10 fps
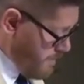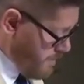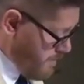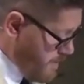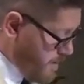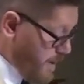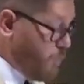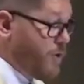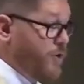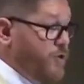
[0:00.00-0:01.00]
It's like
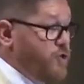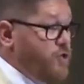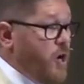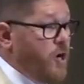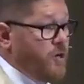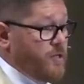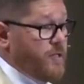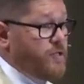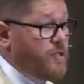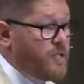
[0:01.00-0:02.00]
one of those joggers
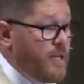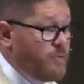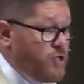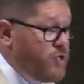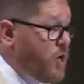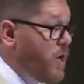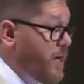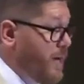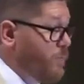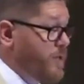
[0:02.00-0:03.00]
that just keeps
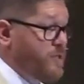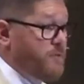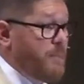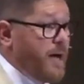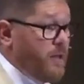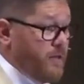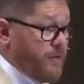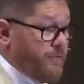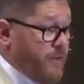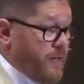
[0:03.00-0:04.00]
jogging with a smile on
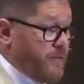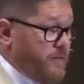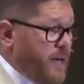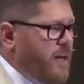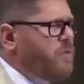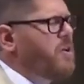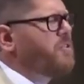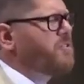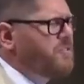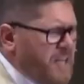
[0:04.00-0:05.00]
their face. I don't
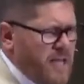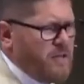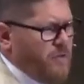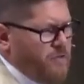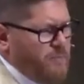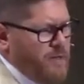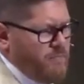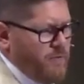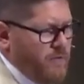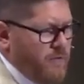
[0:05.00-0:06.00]
understand those
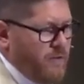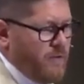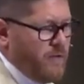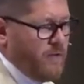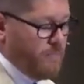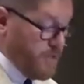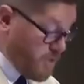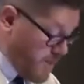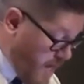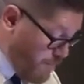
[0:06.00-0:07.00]
people. They
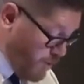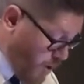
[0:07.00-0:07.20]
just keep